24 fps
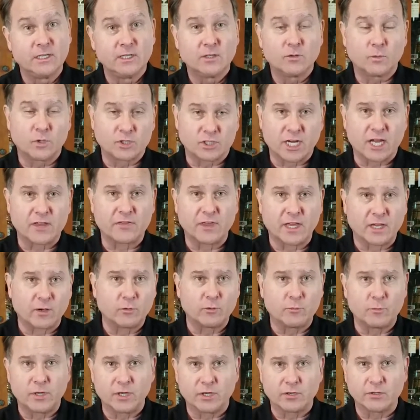which I think
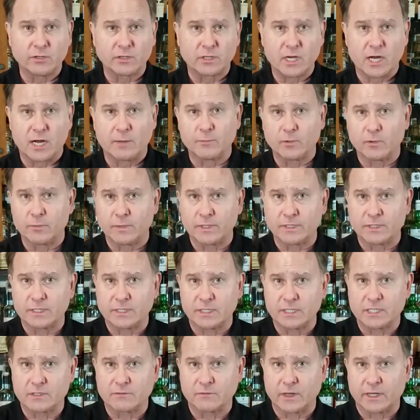would be a good complement to
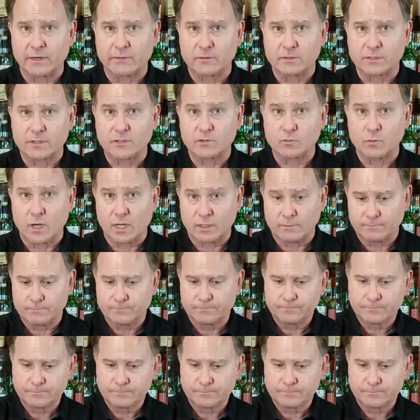these flavors as well.